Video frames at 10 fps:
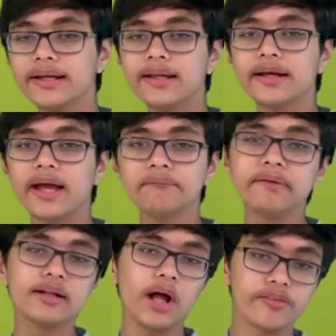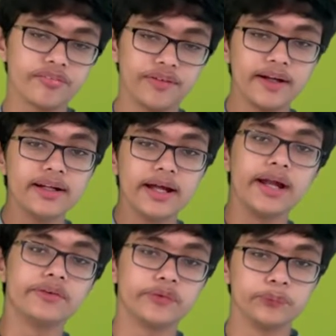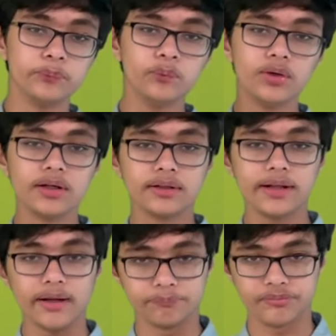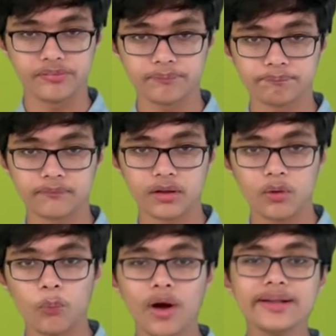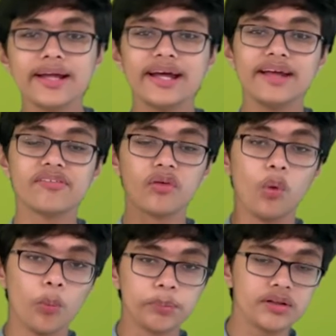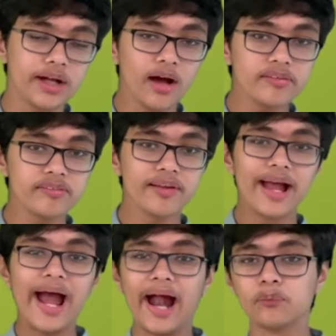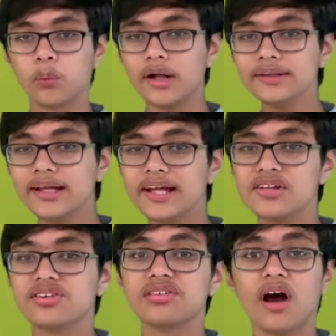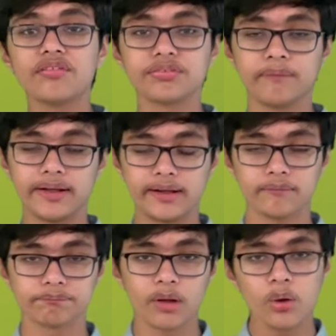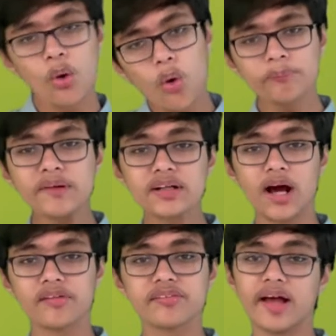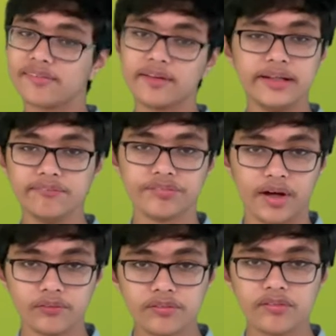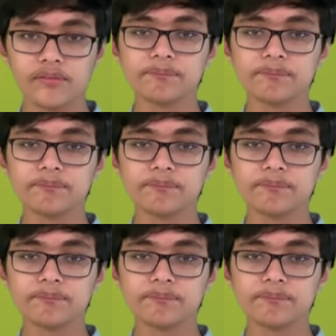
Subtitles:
can again be classified into two types. One is open cast and one is shaft mining. Open cast, as the name sounds,